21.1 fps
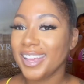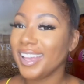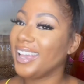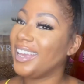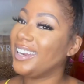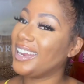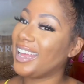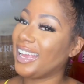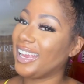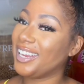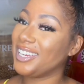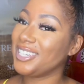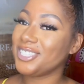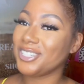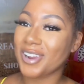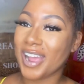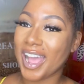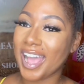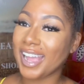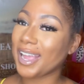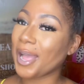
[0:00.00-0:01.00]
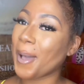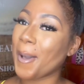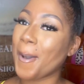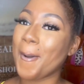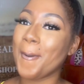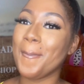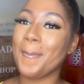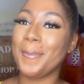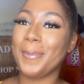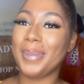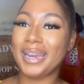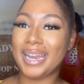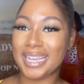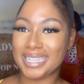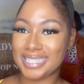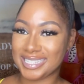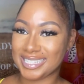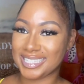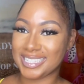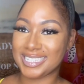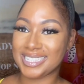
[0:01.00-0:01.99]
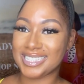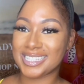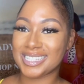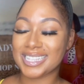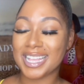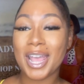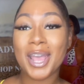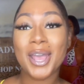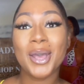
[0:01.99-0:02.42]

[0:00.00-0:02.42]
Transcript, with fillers: and I attract blessings.